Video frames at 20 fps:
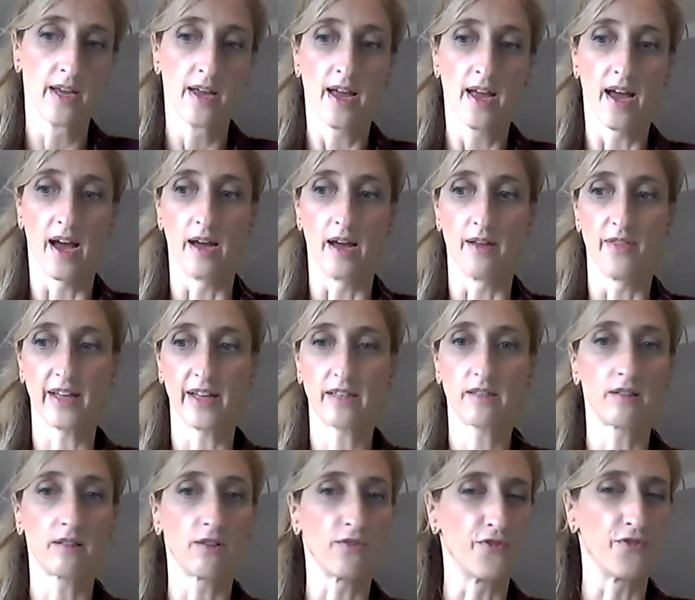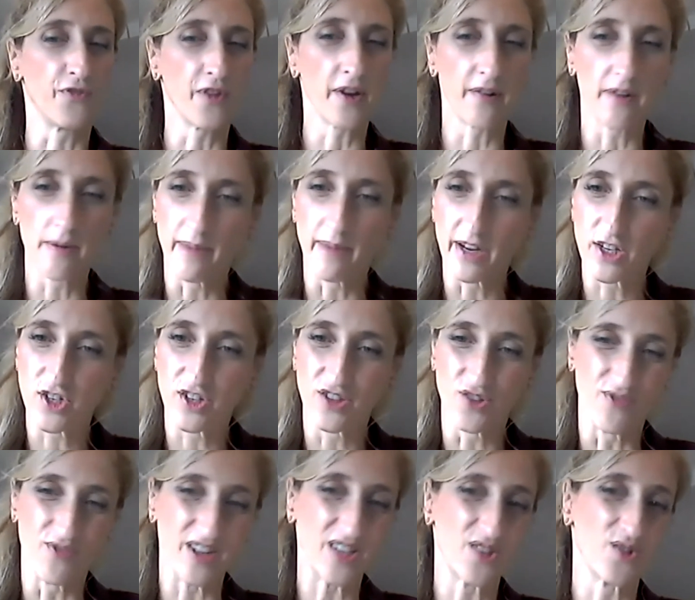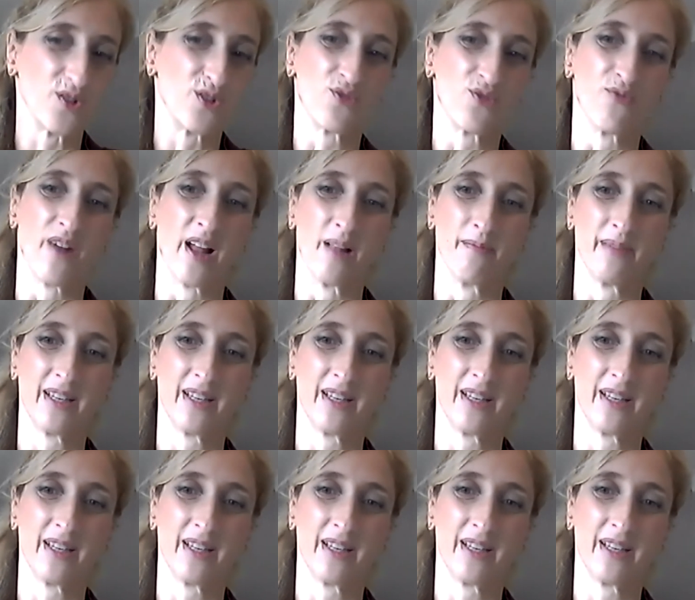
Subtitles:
That's still very much in the research realm,